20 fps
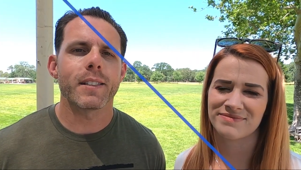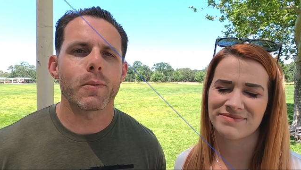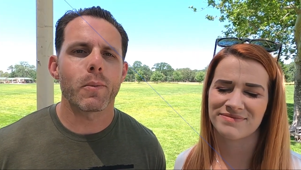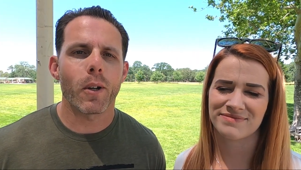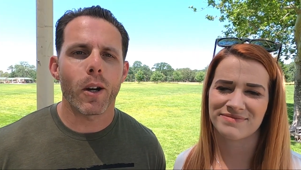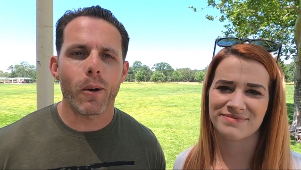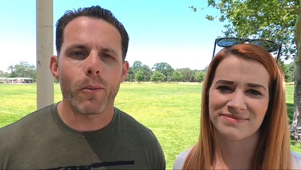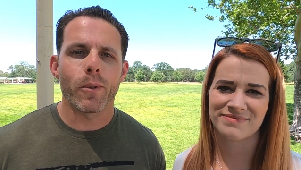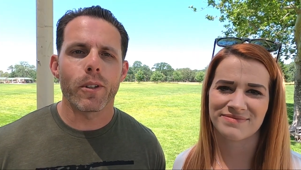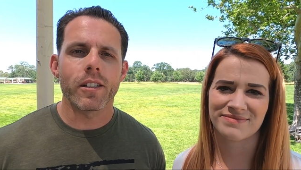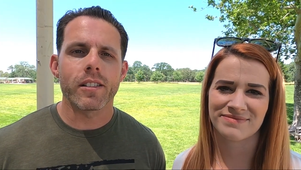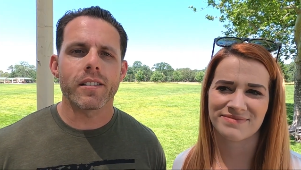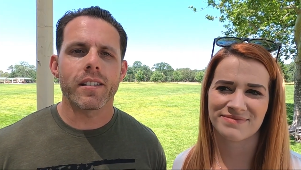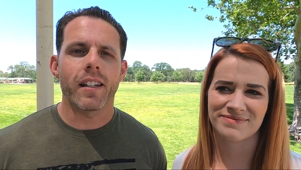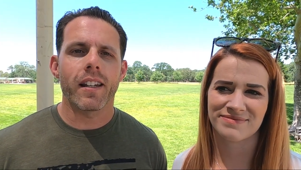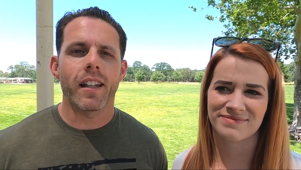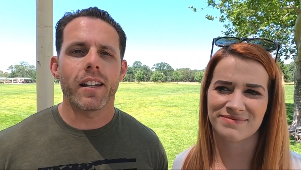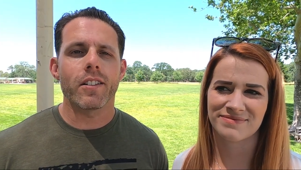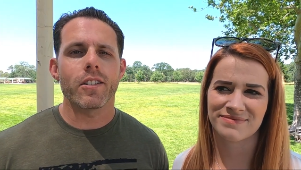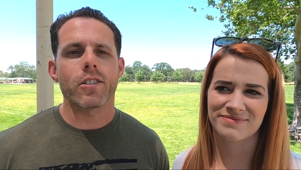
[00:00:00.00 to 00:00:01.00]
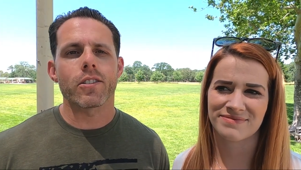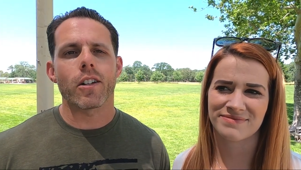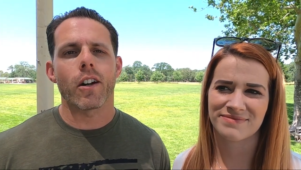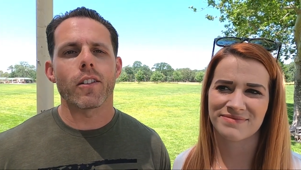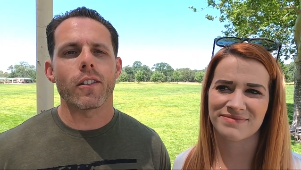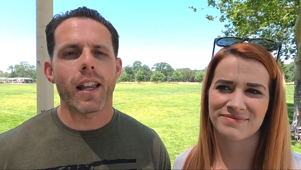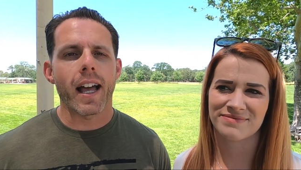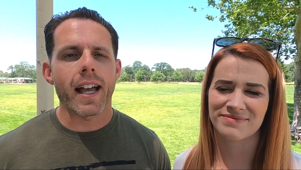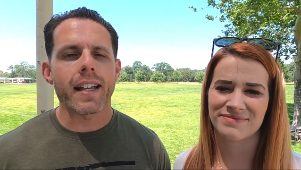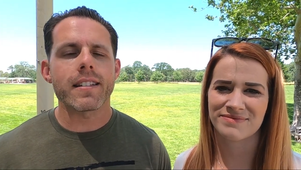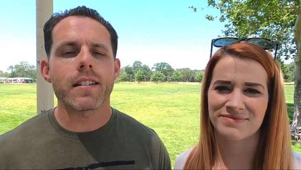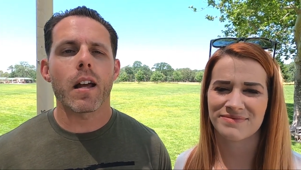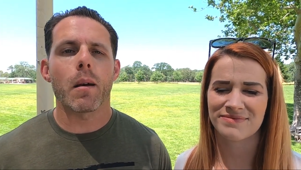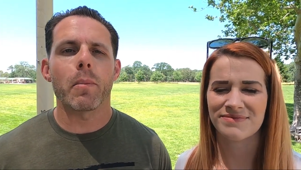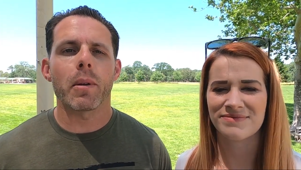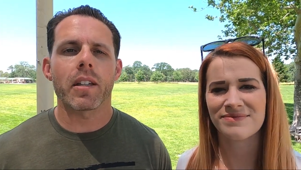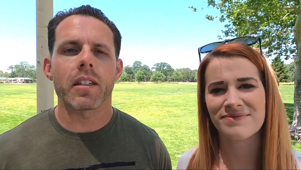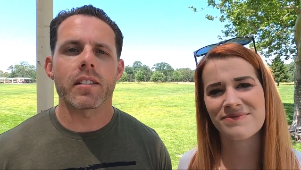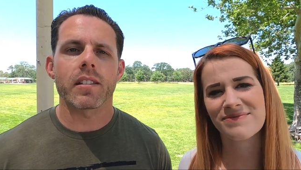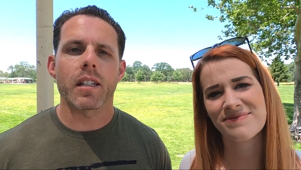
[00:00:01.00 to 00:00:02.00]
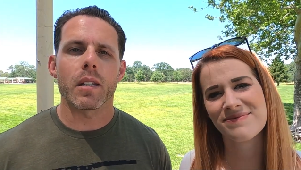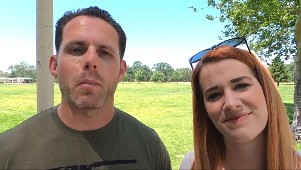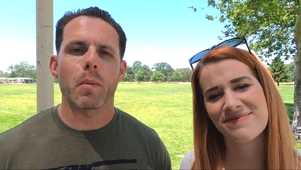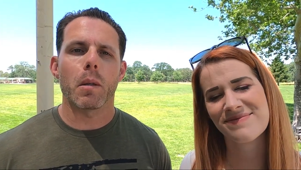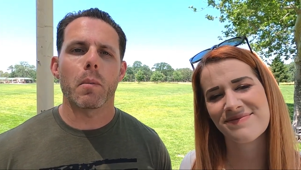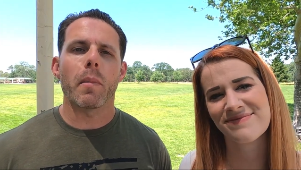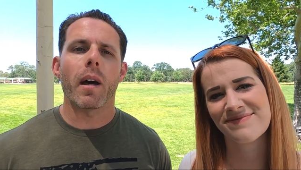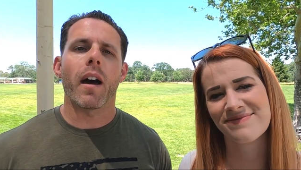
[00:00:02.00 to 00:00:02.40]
Speaker 1: since we are real estate agents, our last topic is going to be